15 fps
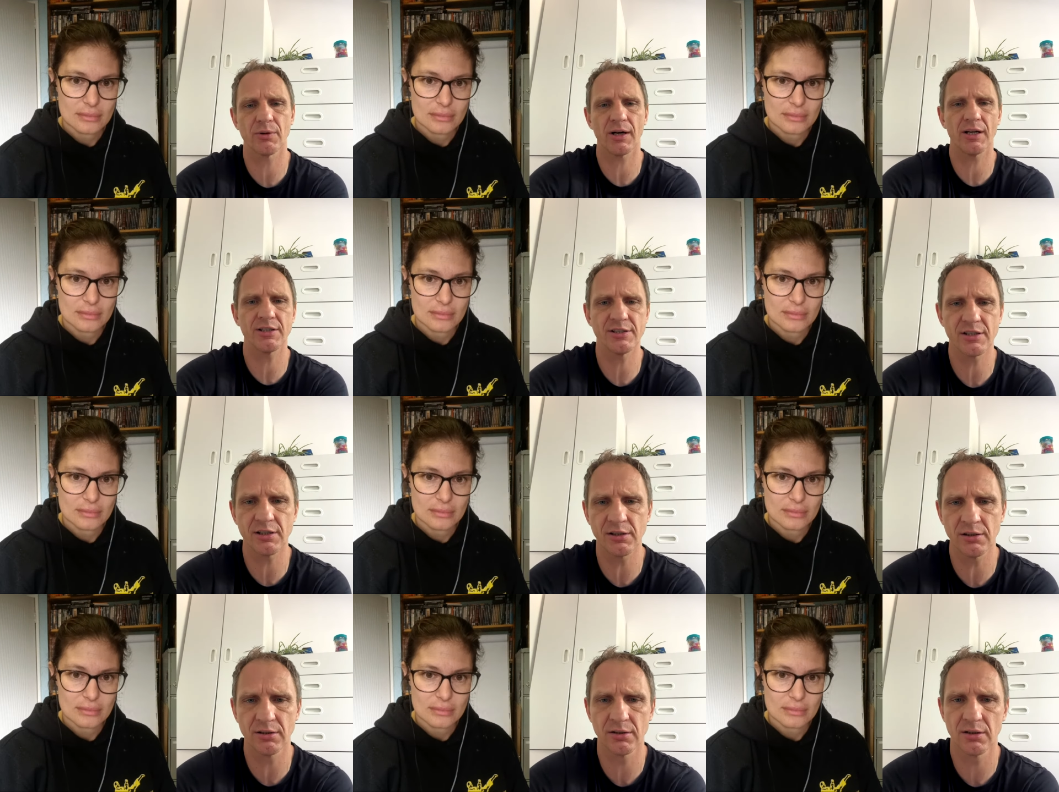
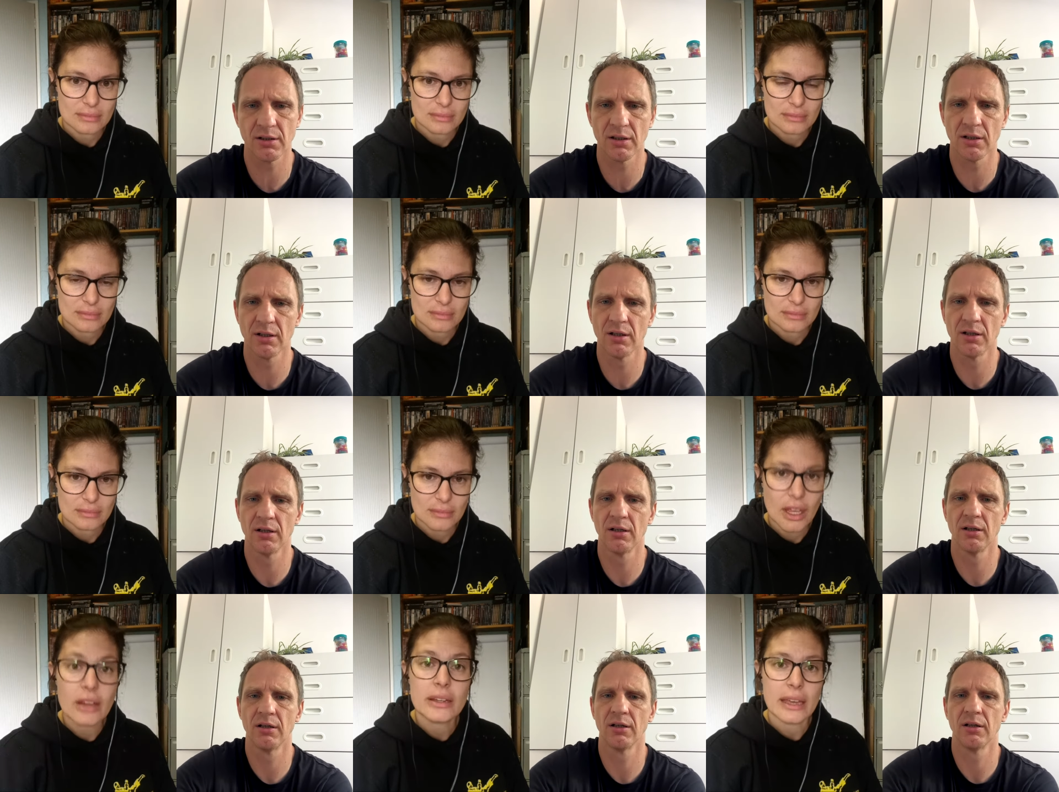Speaker 1: Rising.
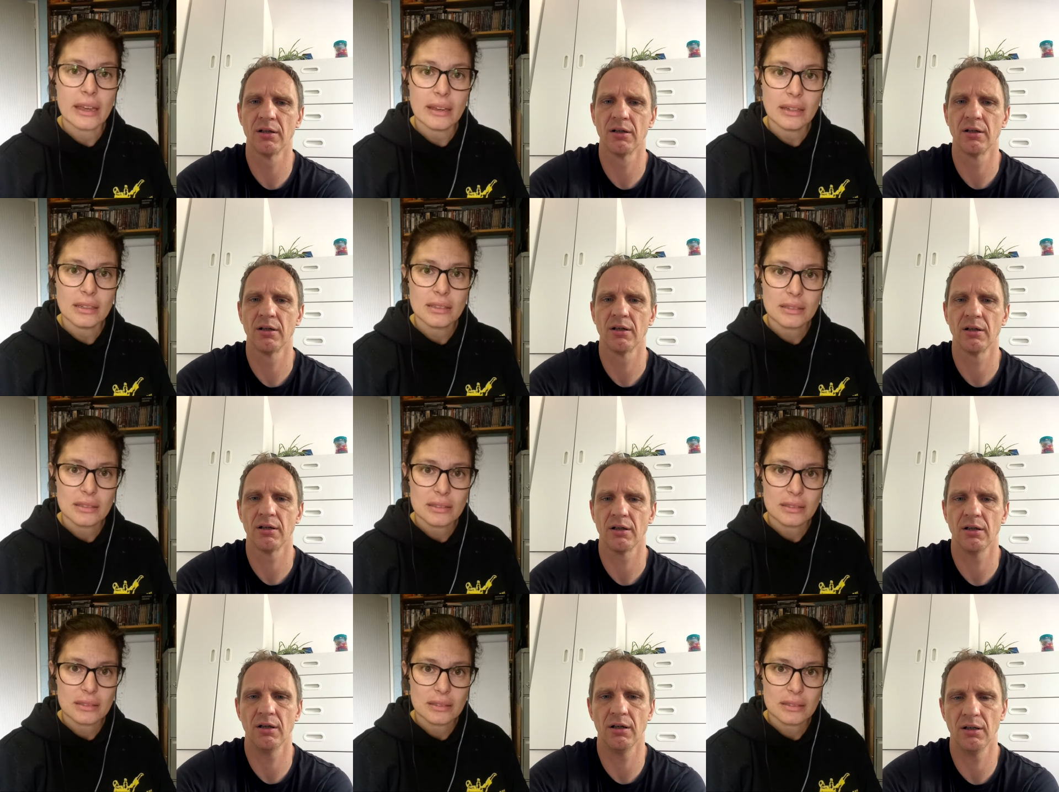Okay.
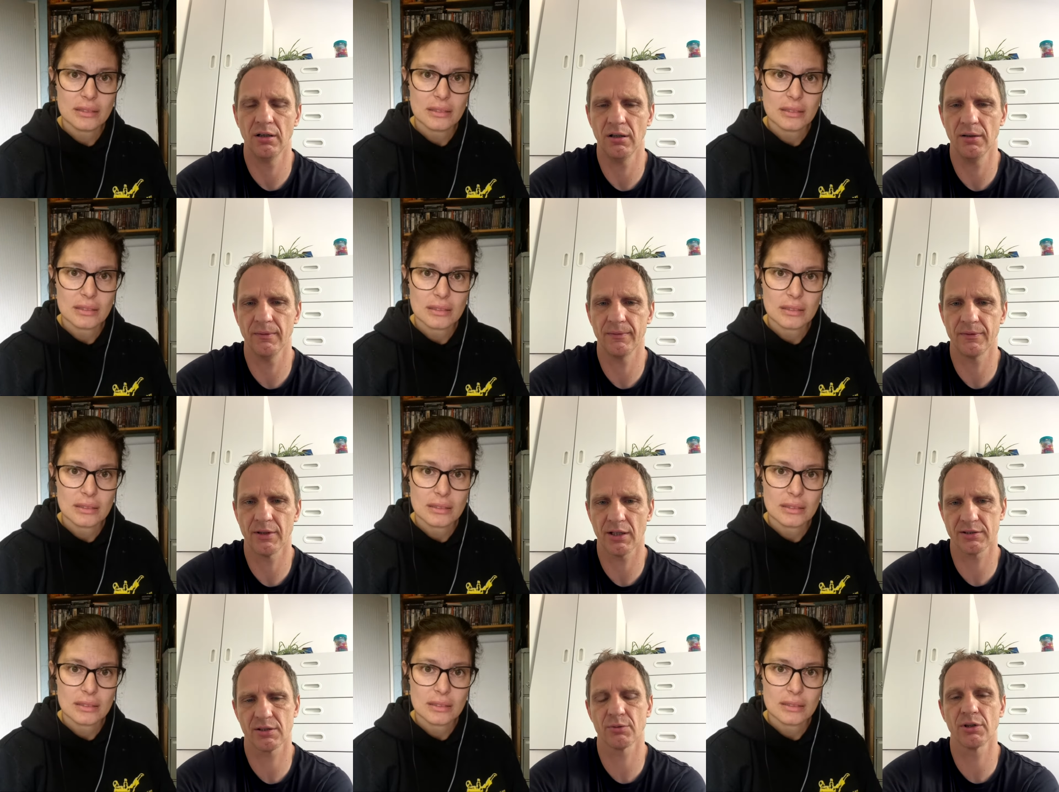Um,
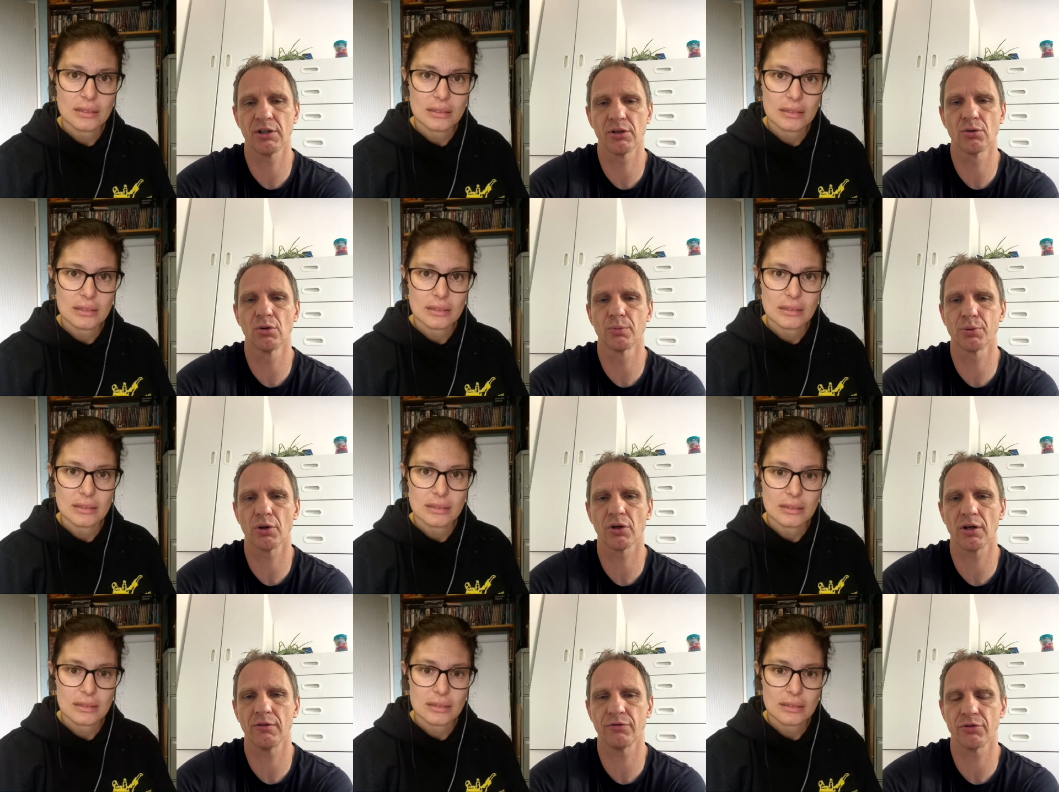that's a really good
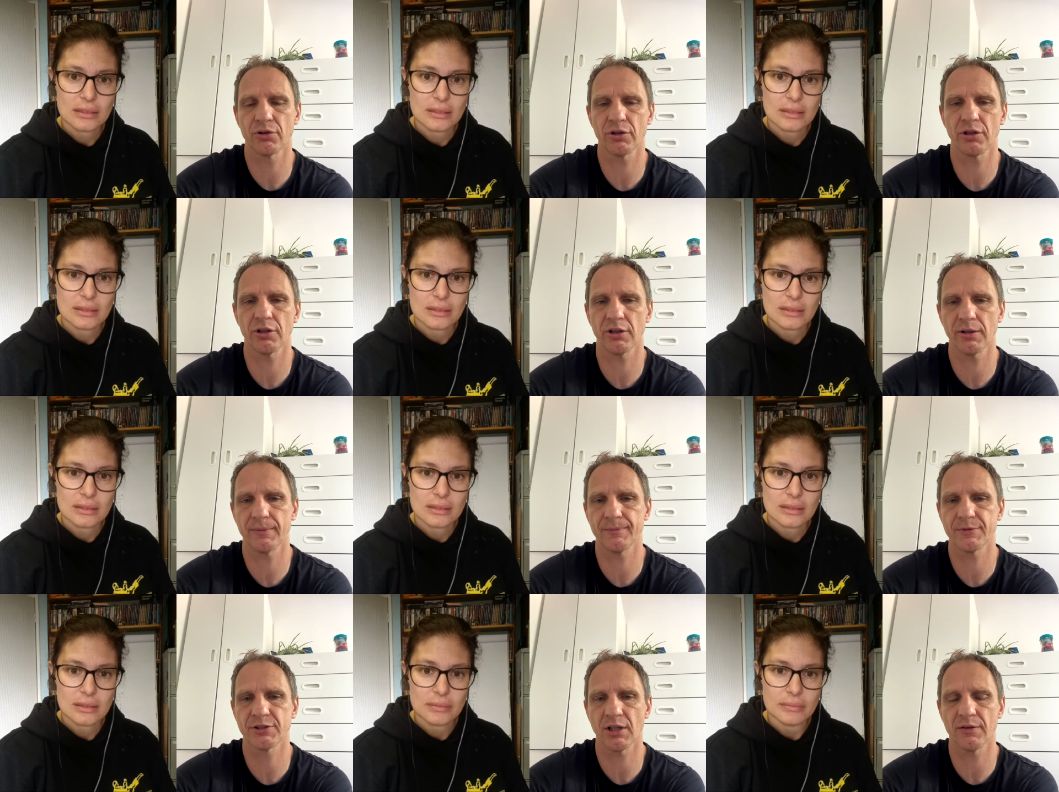program for
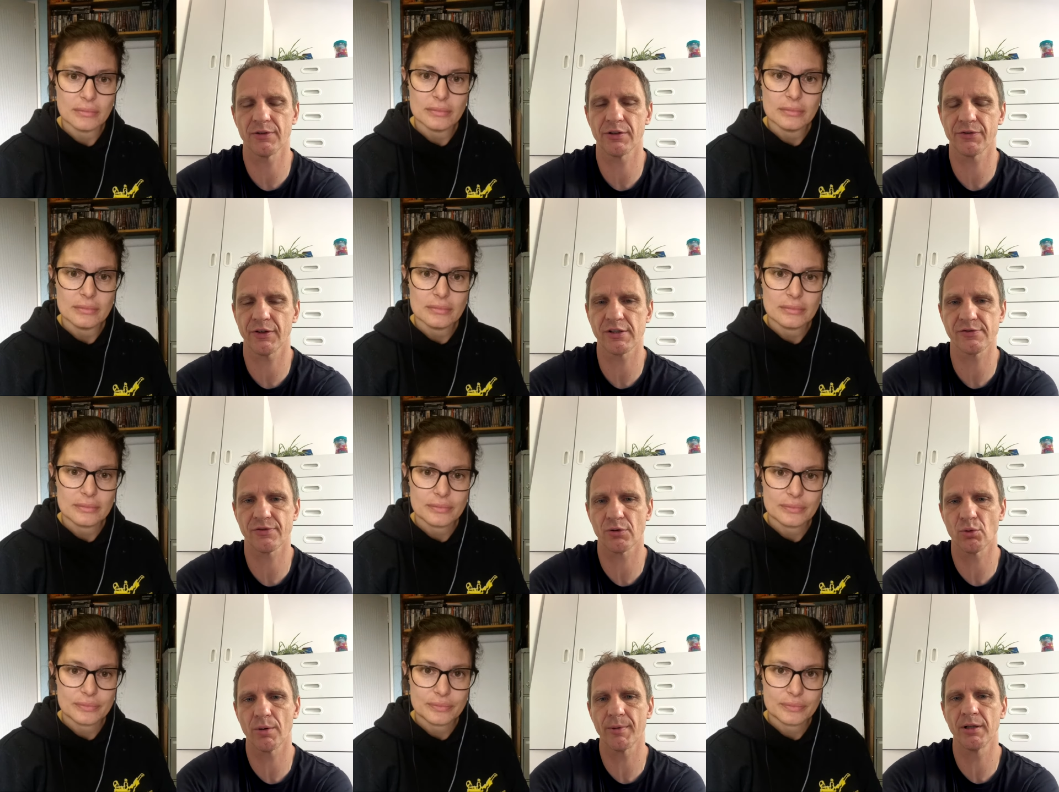um, self-defense
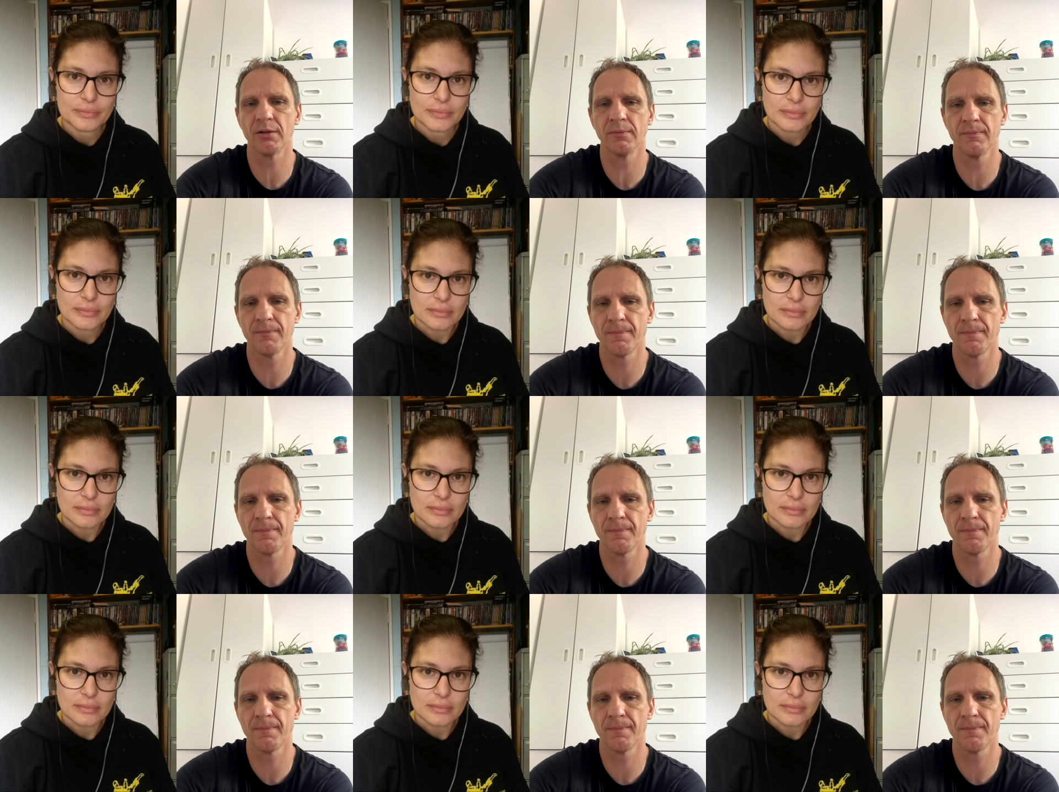for women.